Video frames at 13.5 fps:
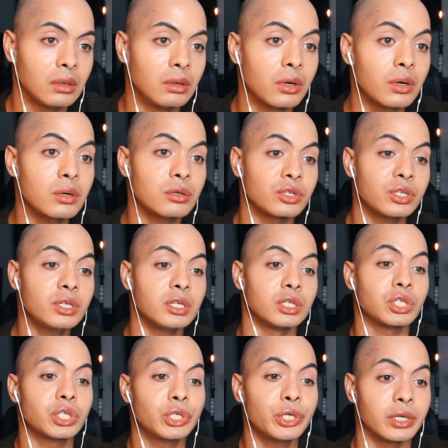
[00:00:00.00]
Girl, she is
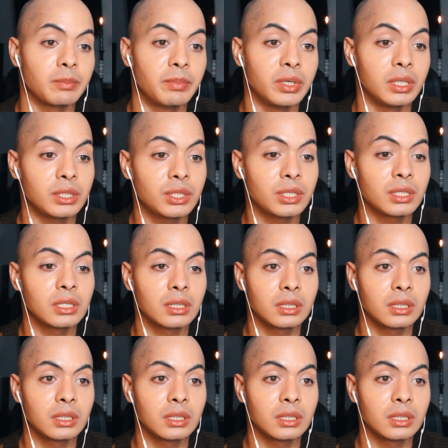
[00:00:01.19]
shook, bitch.